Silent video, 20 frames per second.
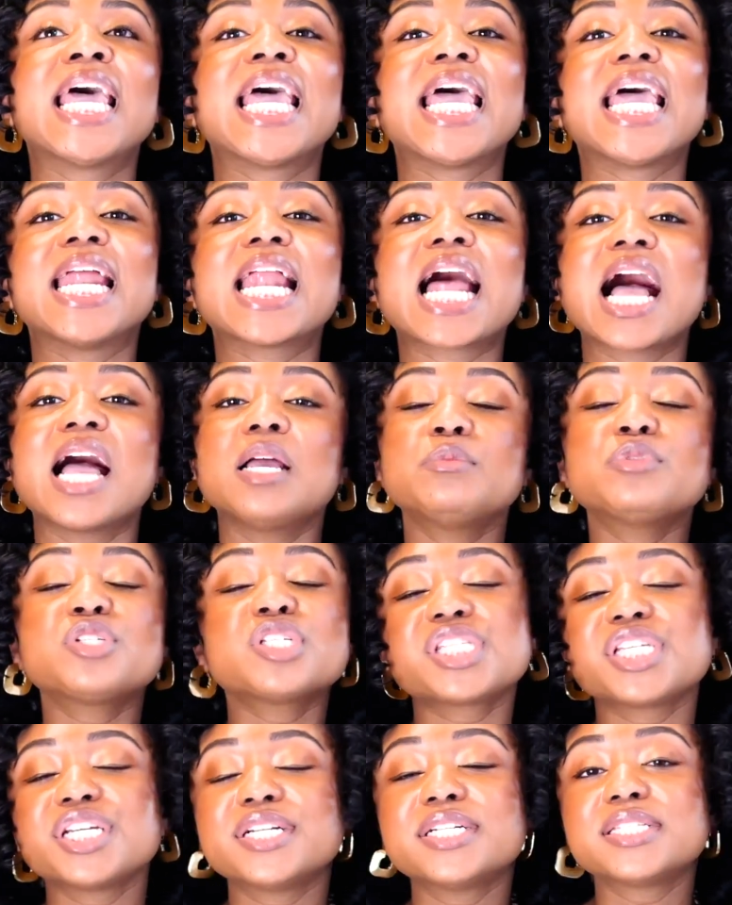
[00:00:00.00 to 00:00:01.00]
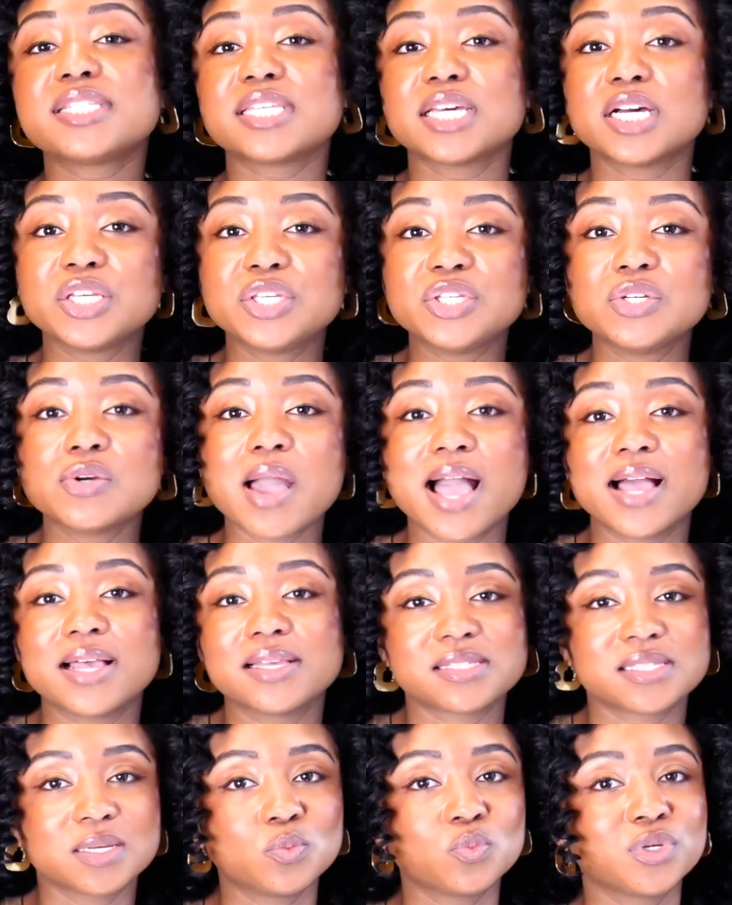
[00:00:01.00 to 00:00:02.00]
And I'm just here to tell you,
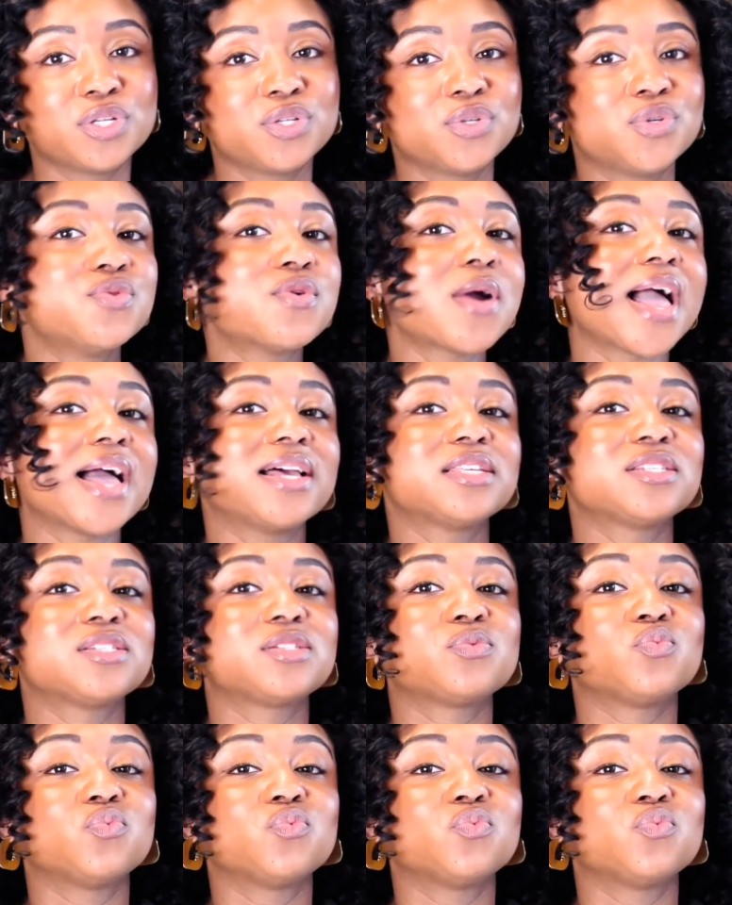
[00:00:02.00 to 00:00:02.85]
as someone who has